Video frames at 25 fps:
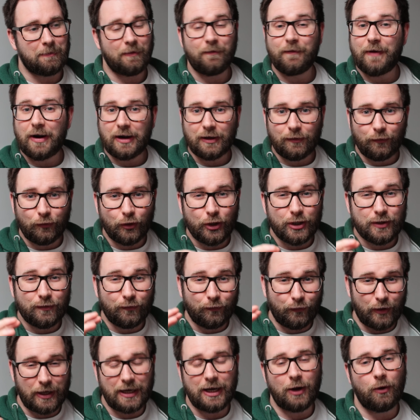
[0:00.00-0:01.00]
My very first
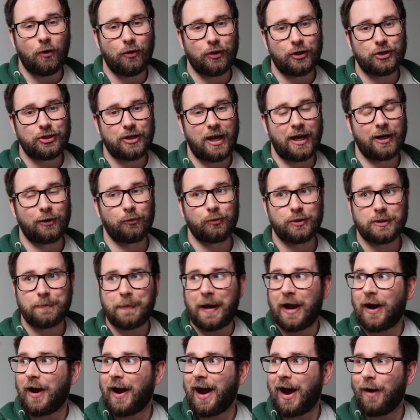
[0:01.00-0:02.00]
video on the channel was
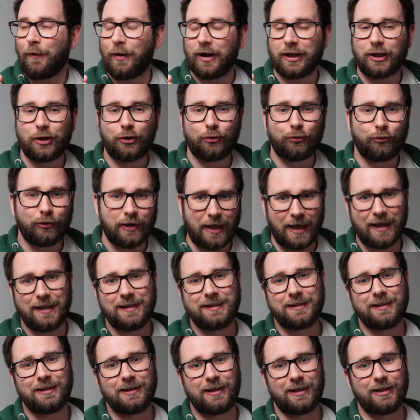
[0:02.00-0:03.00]
about how I
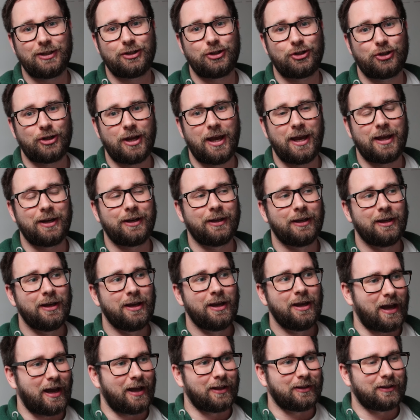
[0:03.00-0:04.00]
created this shed,
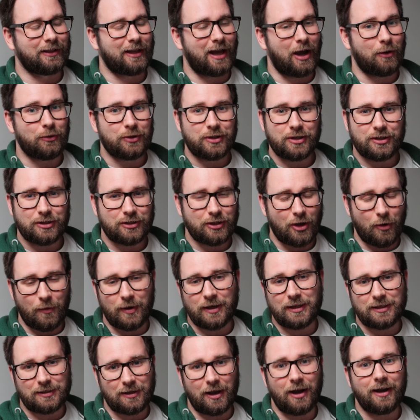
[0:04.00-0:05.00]
and I was so
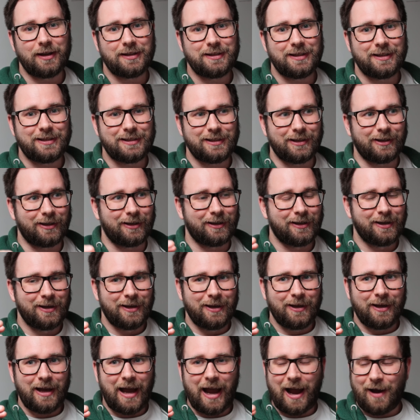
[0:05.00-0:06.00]
excited to
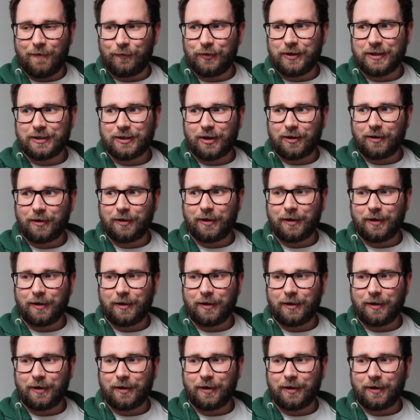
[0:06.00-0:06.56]
have this